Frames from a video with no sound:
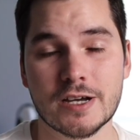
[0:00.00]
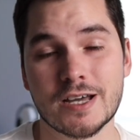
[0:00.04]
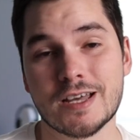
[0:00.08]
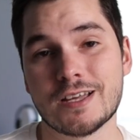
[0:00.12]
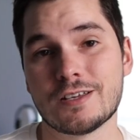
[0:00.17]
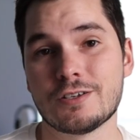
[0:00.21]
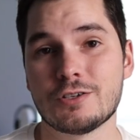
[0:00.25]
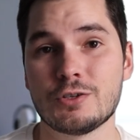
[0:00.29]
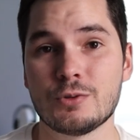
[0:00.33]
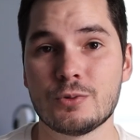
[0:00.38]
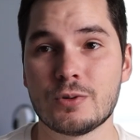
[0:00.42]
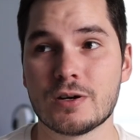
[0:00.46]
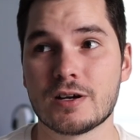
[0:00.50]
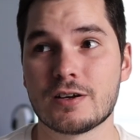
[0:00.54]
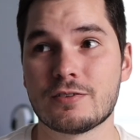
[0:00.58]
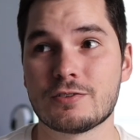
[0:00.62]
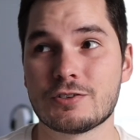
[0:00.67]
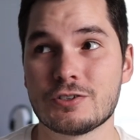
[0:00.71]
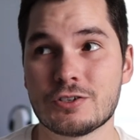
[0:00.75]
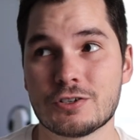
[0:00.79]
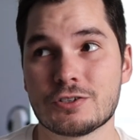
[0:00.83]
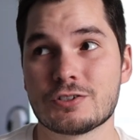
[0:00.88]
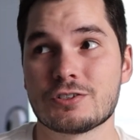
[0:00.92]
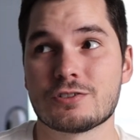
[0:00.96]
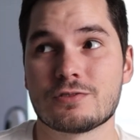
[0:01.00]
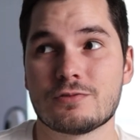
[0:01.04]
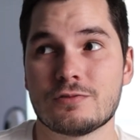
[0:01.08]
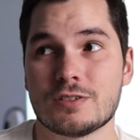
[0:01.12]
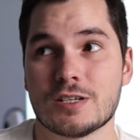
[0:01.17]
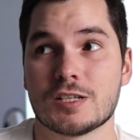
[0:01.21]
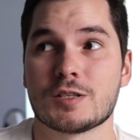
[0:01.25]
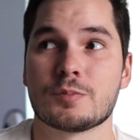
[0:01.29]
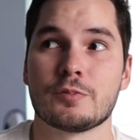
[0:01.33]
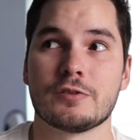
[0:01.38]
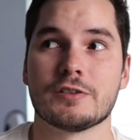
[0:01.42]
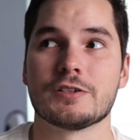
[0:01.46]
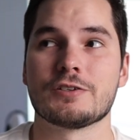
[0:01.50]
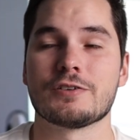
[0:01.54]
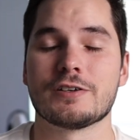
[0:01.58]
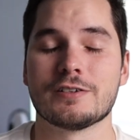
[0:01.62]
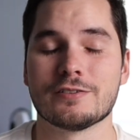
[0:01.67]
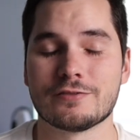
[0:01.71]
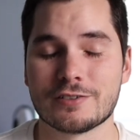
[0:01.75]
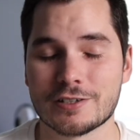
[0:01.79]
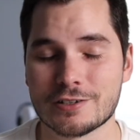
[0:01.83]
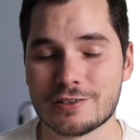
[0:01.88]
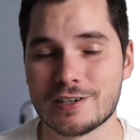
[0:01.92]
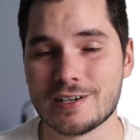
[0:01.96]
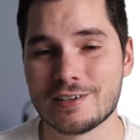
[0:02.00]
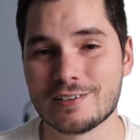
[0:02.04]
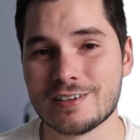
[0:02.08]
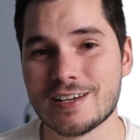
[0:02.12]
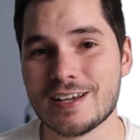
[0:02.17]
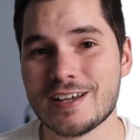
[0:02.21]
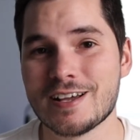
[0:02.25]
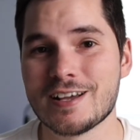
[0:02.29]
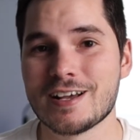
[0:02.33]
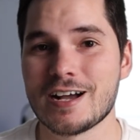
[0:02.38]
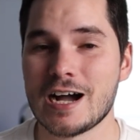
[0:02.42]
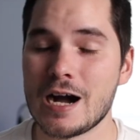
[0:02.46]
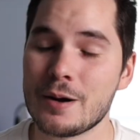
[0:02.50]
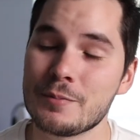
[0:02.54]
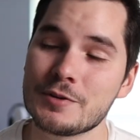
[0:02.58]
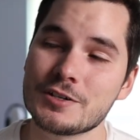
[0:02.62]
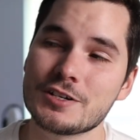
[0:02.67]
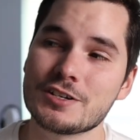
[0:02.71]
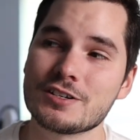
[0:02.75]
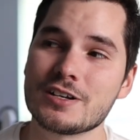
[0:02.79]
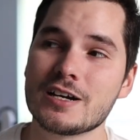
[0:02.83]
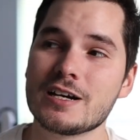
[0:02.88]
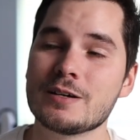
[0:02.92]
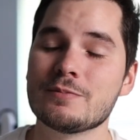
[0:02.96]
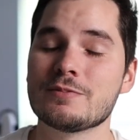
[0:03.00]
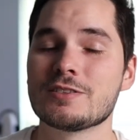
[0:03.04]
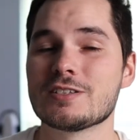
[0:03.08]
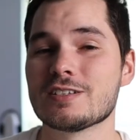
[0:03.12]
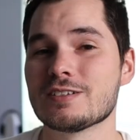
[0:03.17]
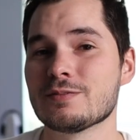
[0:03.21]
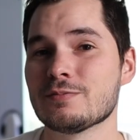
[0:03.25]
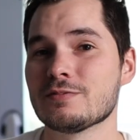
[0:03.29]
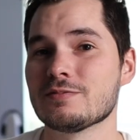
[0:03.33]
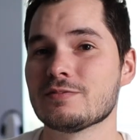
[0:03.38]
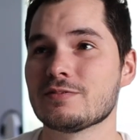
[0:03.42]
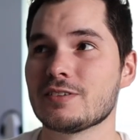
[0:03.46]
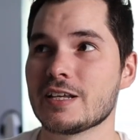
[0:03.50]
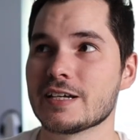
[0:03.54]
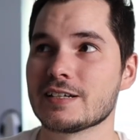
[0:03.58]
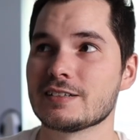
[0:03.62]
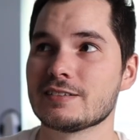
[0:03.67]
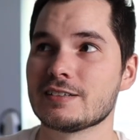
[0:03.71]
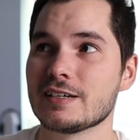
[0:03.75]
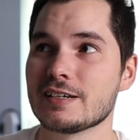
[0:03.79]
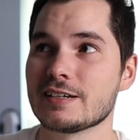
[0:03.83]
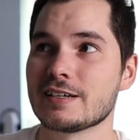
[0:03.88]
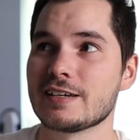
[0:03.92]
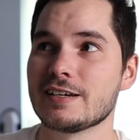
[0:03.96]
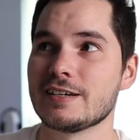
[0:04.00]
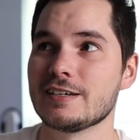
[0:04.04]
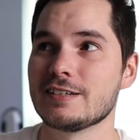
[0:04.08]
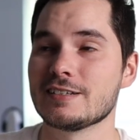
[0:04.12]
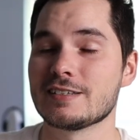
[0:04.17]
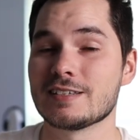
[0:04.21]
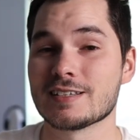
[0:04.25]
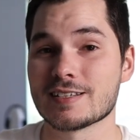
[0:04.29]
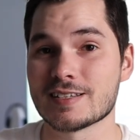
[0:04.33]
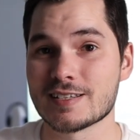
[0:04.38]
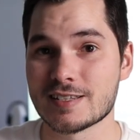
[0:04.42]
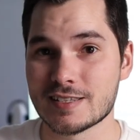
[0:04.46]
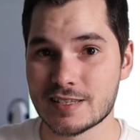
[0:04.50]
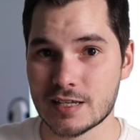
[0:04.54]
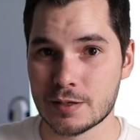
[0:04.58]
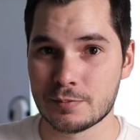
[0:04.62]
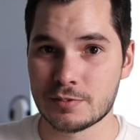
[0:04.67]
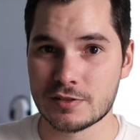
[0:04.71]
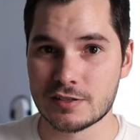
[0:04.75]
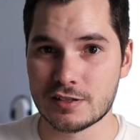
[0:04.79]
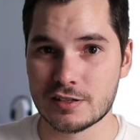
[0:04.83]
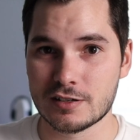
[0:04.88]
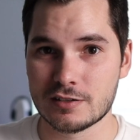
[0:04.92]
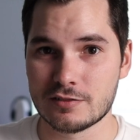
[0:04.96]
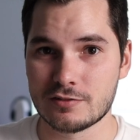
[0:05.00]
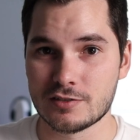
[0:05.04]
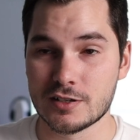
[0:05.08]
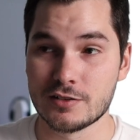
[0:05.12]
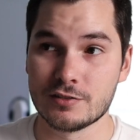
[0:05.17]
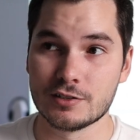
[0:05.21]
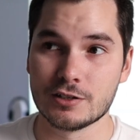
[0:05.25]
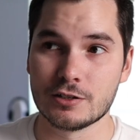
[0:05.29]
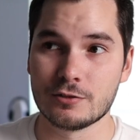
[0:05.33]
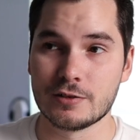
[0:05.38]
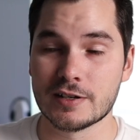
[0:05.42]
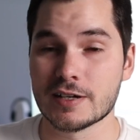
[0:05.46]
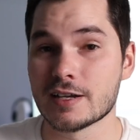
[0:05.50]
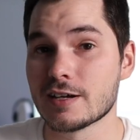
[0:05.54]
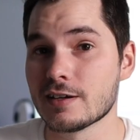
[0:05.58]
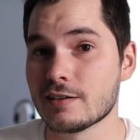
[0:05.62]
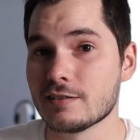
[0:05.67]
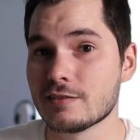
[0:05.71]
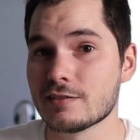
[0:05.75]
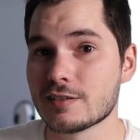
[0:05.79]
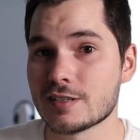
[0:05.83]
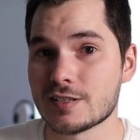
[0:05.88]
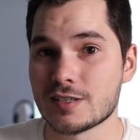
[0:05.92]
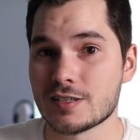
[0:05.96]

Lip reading: and you're desperately trying to figure out how much time to like dedicate to step stuff, even though again,